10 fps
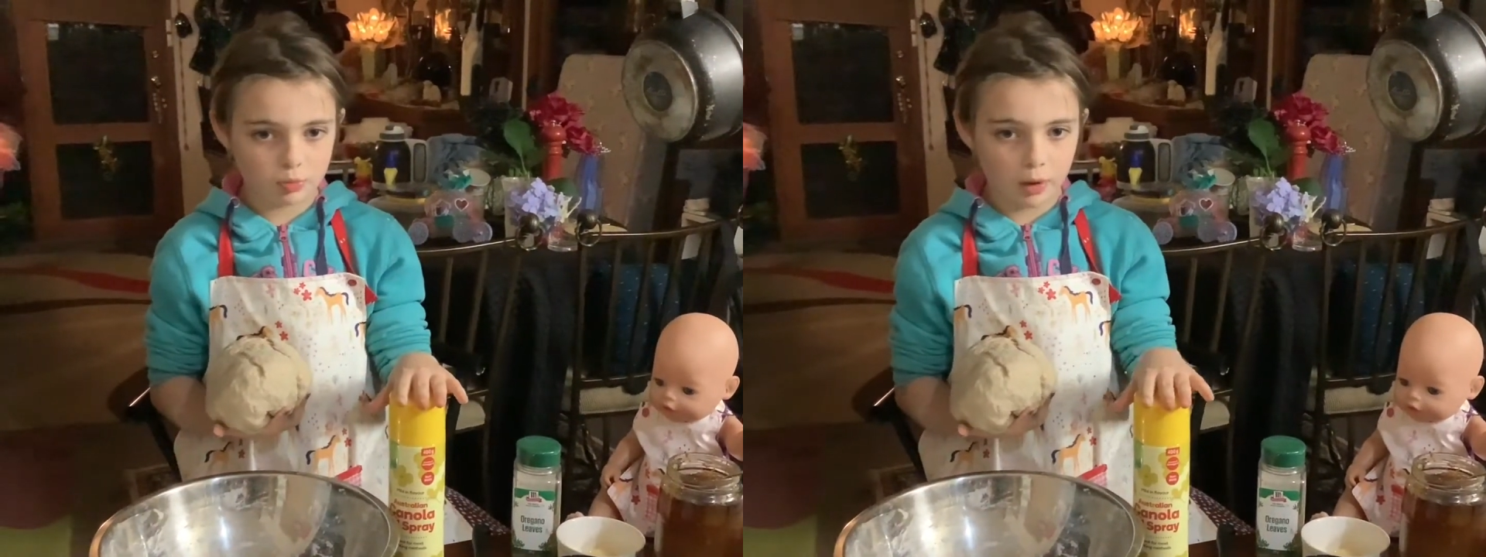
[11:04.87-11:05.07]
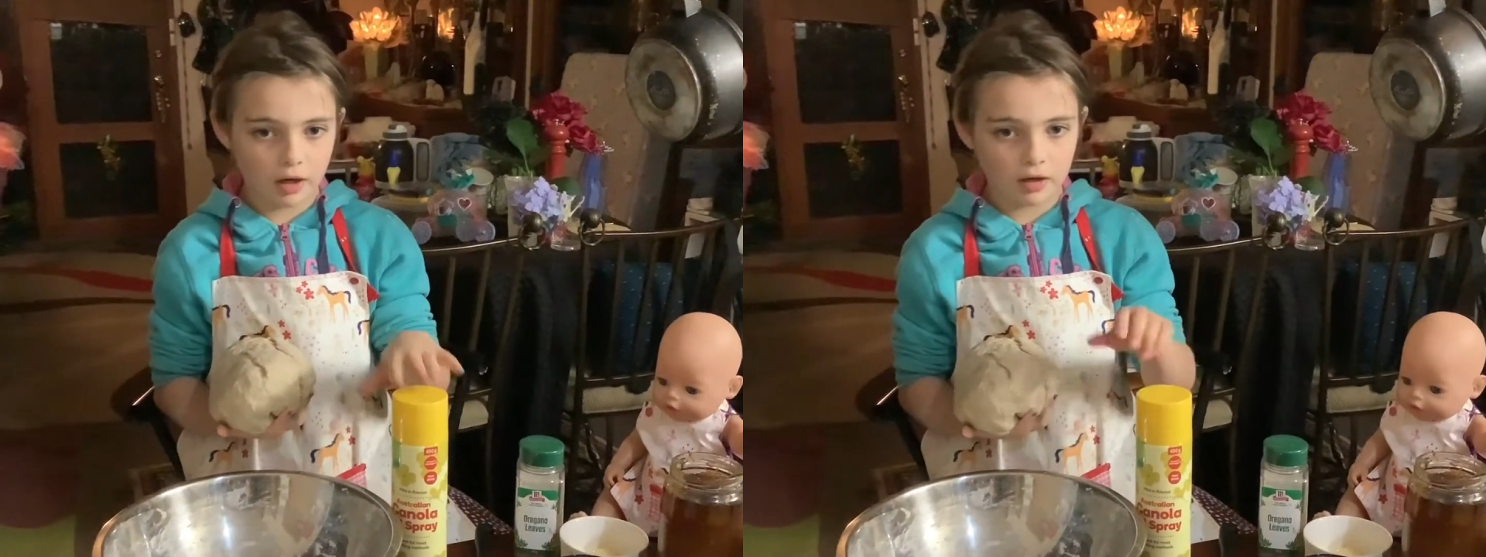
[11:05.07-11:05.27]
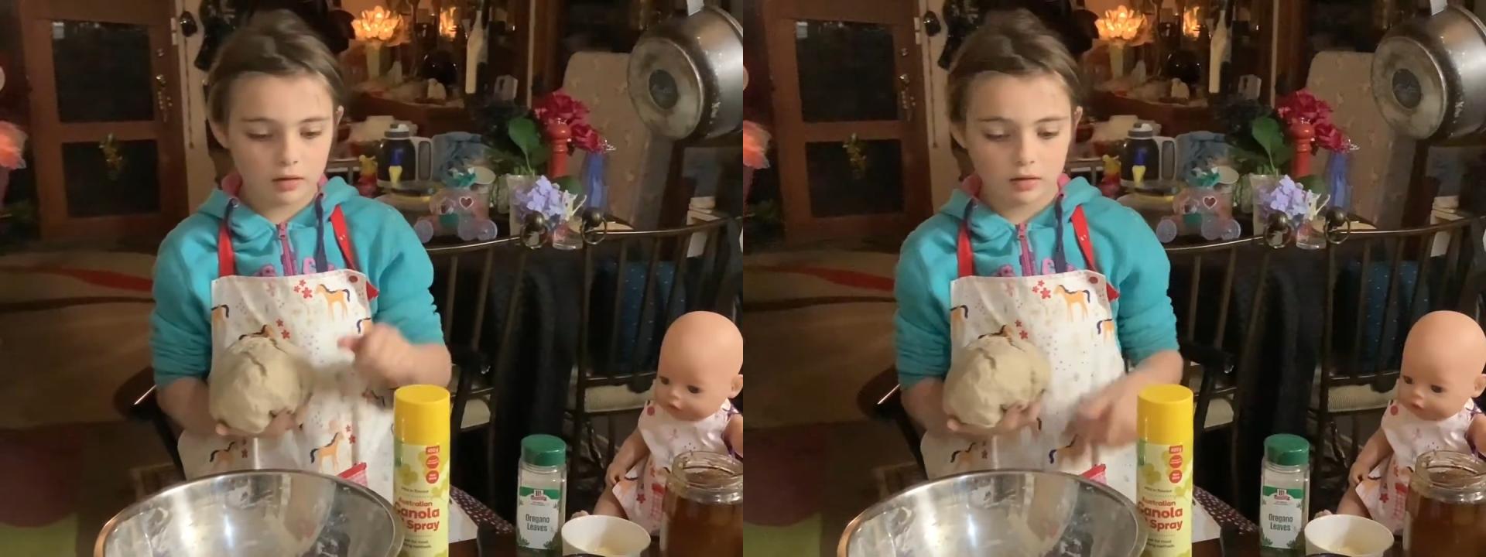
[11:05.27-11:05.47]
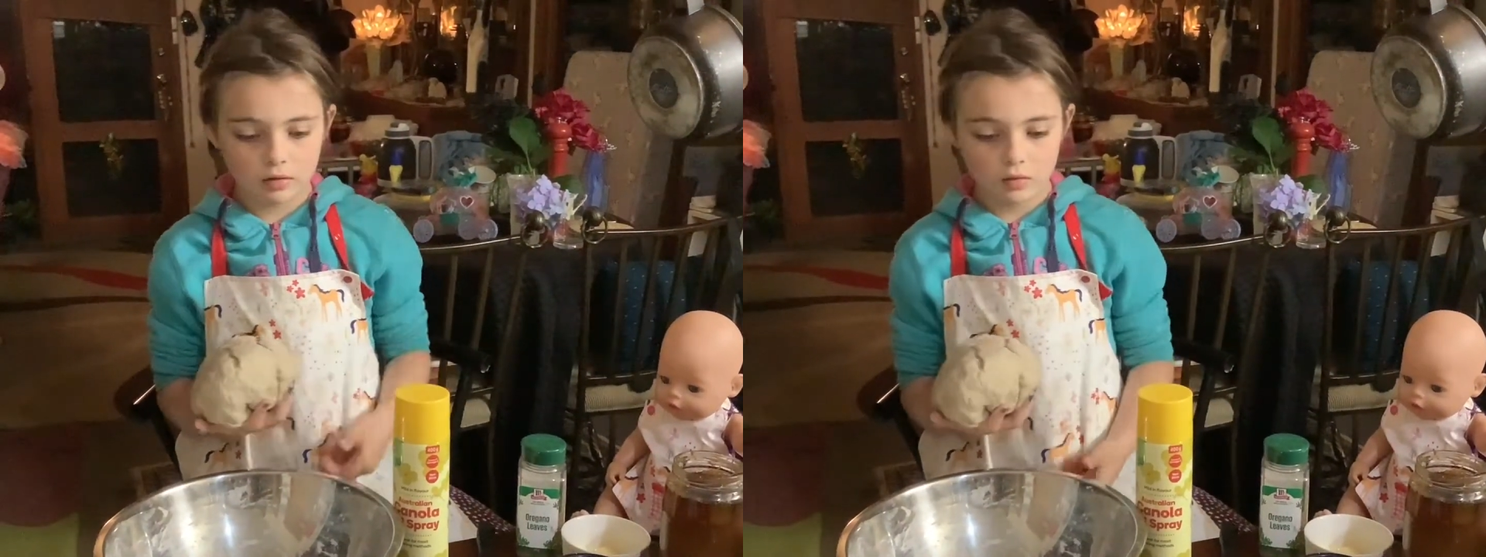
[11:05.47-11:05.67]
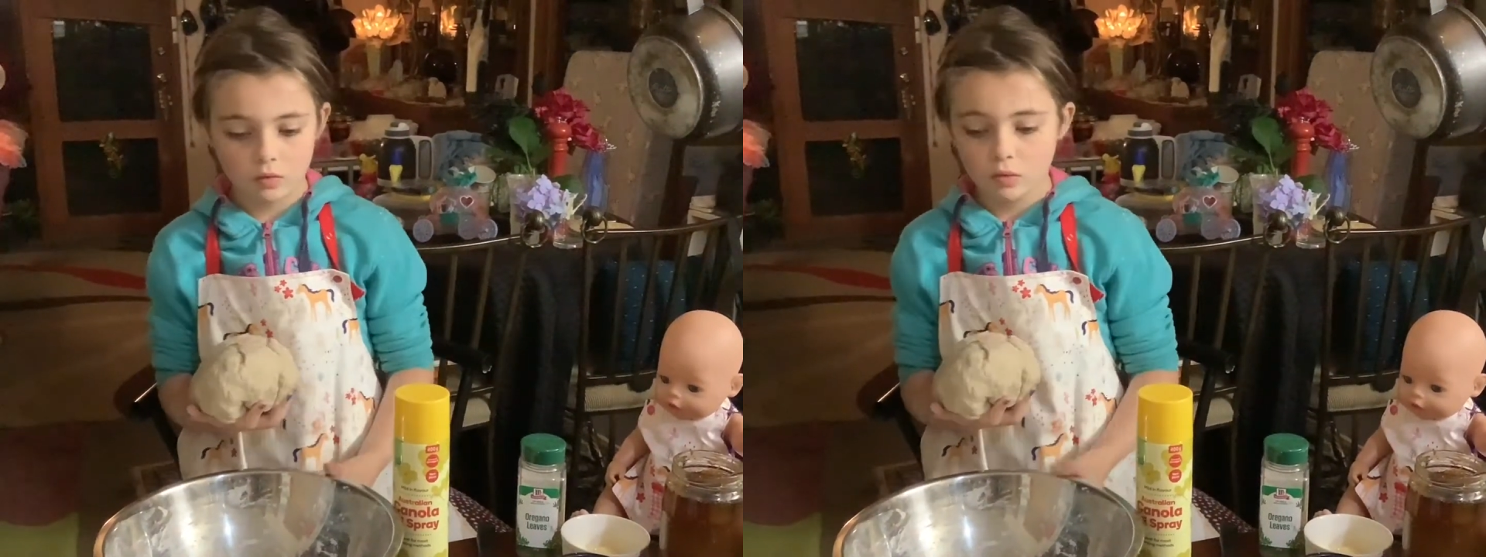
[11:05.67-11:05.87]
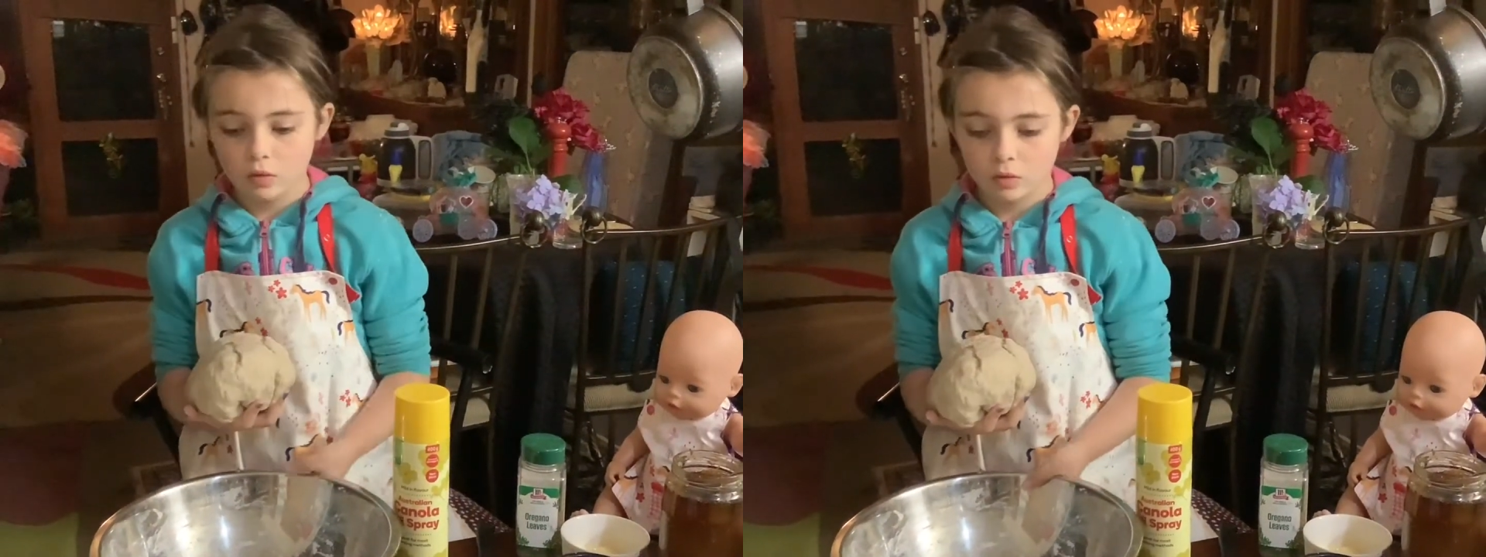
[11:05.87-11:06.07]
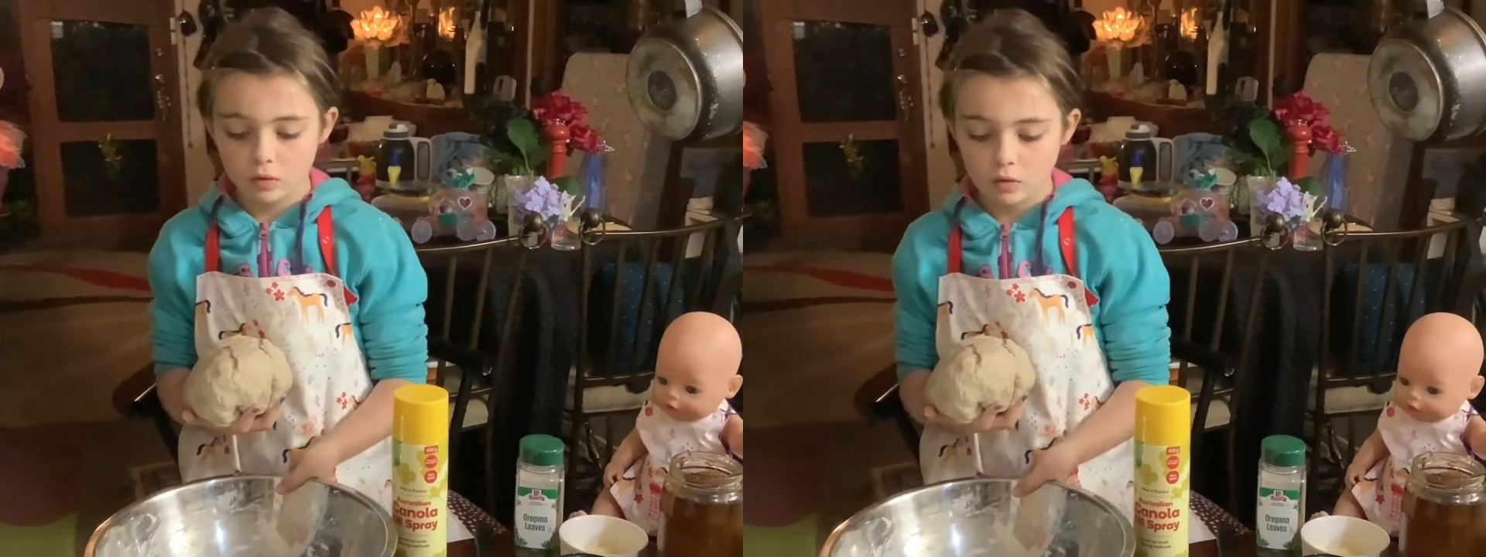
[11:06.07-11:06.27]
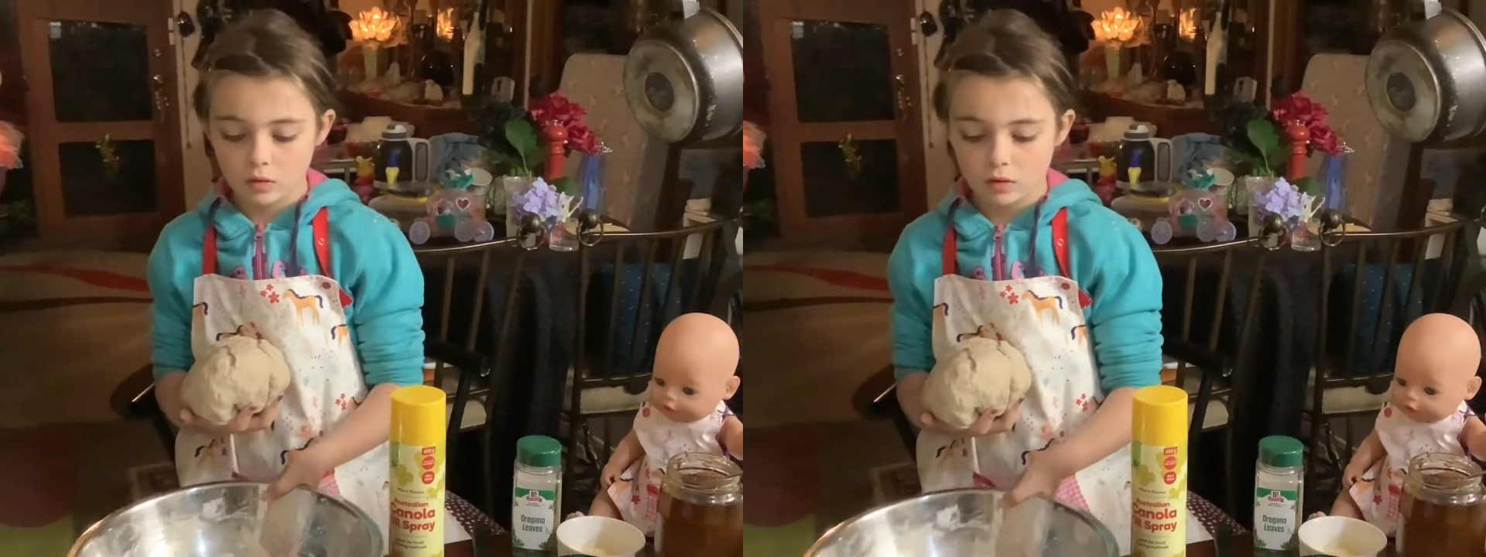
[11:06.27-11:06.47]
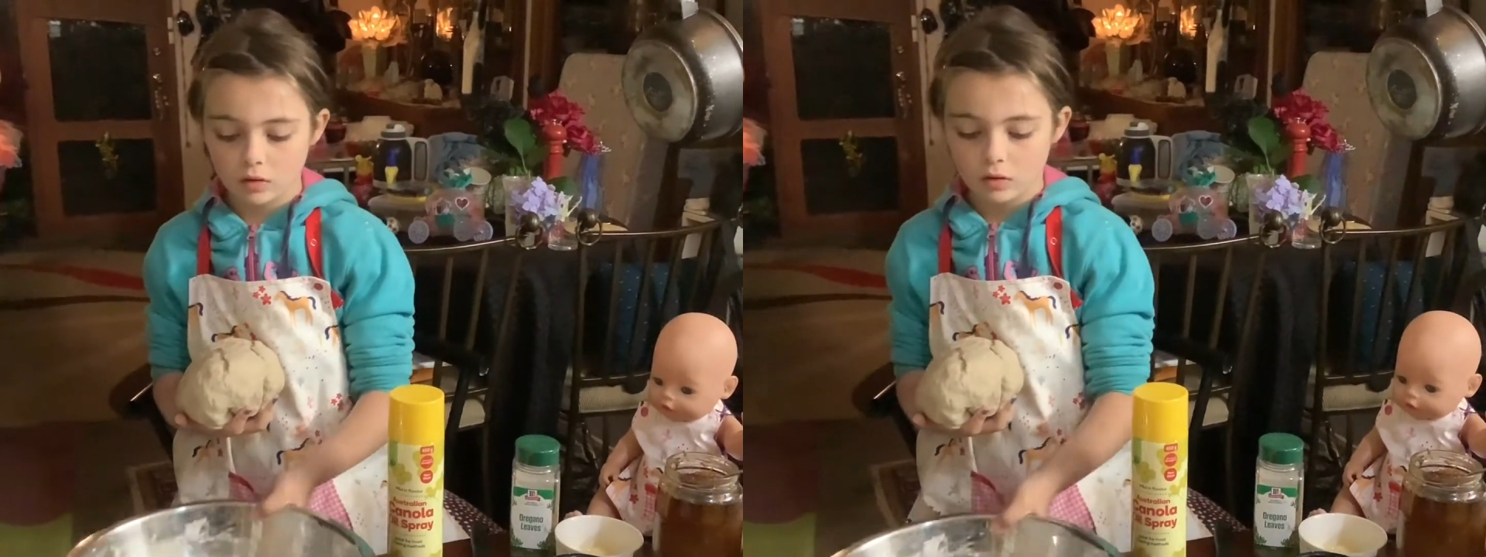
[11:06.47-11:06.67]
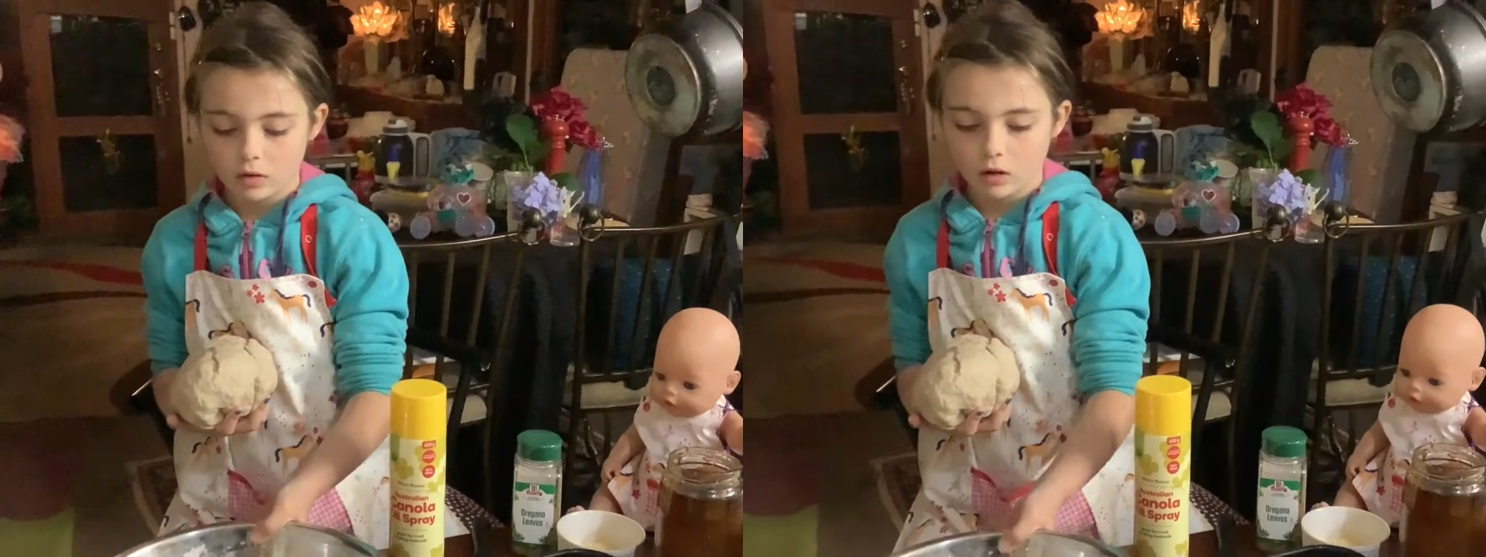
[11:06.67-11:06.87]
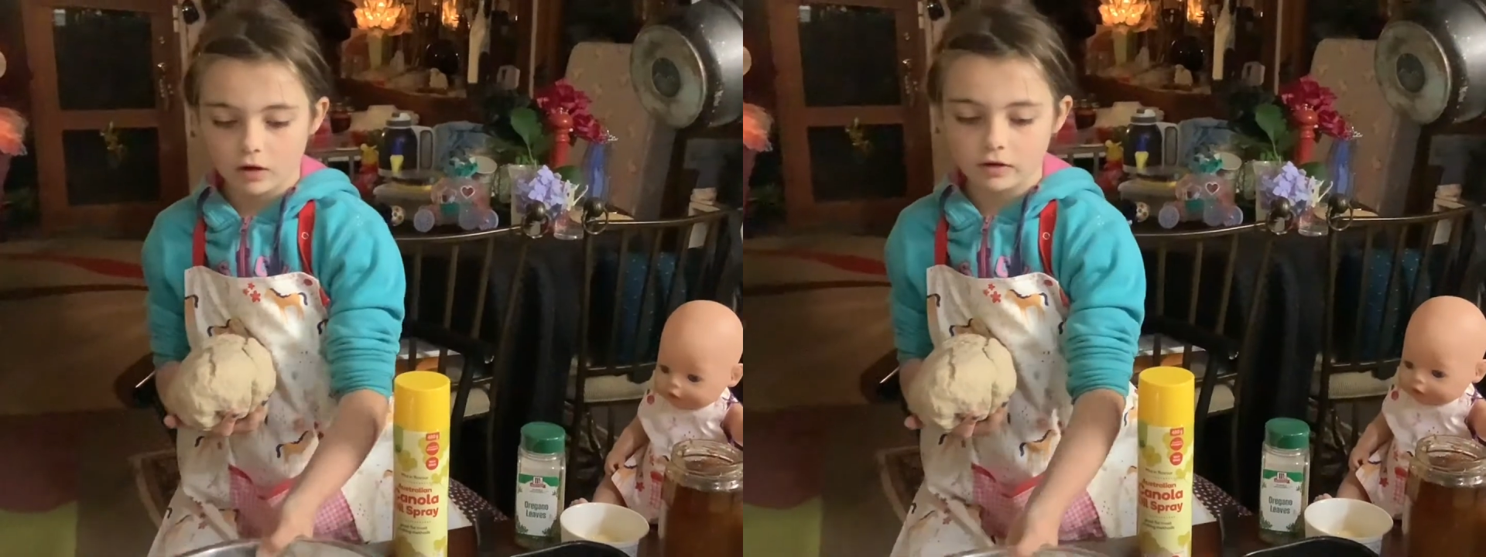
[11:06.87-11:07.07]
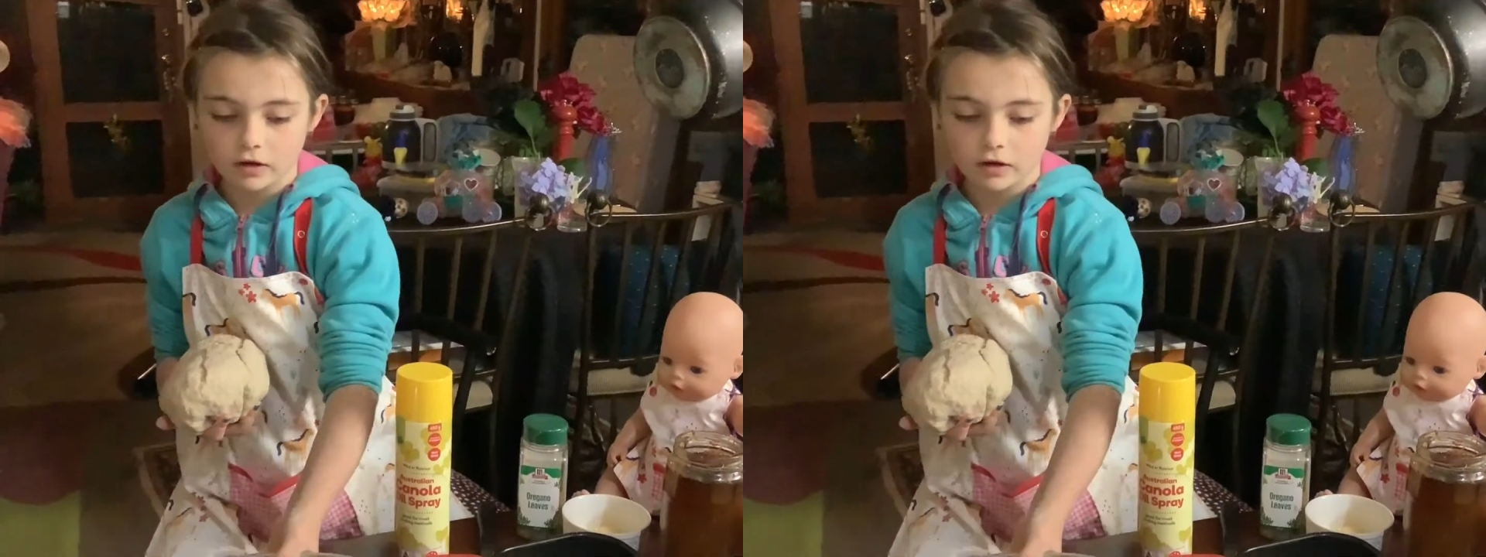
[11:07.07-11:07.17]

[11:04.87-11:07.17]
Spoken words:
I think